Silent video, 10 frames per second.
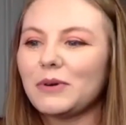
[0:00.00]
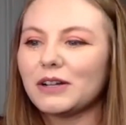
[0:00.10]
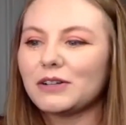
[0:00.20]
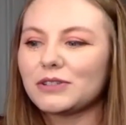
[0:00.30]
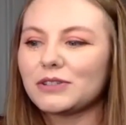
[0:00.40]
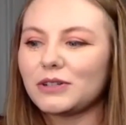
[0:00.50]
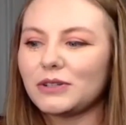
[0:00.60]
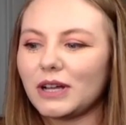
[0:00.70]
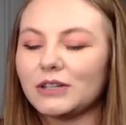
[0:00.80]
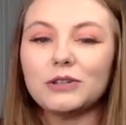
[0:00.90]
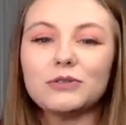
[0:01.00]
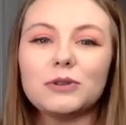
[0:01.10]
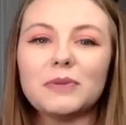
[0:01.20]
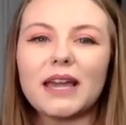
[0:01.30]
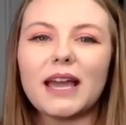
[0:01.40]
little on YouTube
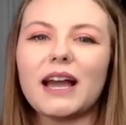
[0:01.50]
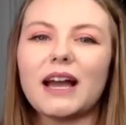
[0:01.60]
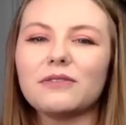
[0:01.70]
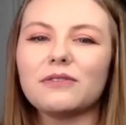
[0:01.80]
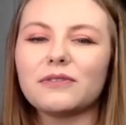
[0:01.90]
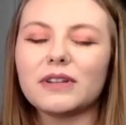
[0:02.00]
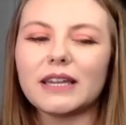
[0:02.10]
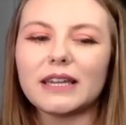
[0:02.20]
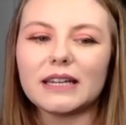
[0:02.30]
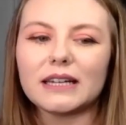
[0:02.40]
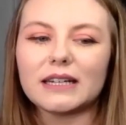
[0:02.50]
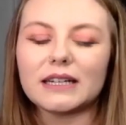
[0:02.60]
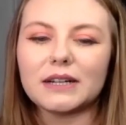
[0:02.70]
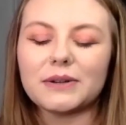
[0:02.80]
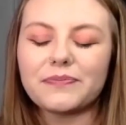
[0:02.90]
they have like
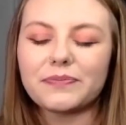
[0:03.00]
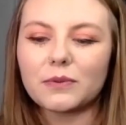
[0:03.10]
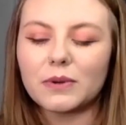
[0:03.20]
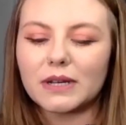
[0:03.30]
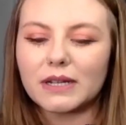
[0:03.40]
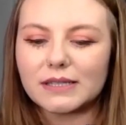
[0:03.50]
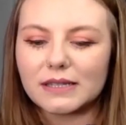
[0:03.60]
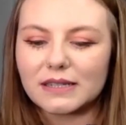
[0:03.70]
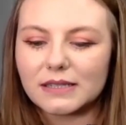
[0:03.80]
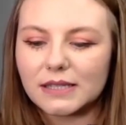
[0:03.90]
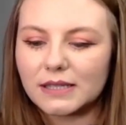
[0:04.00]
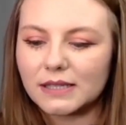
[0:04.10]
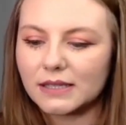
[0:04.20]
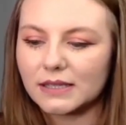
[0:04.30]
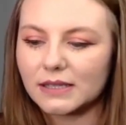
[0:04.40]
what is it?
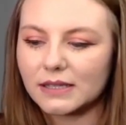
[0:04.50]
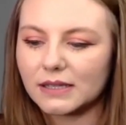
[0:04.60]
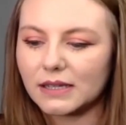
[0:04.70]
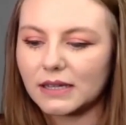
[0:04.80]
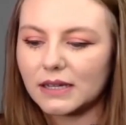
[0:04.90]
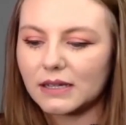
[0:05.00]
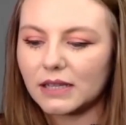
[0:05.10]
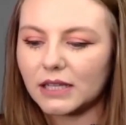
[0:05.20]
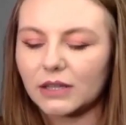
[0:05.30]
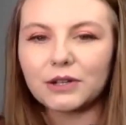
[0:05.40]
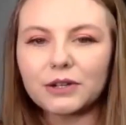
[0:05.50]
Like a learning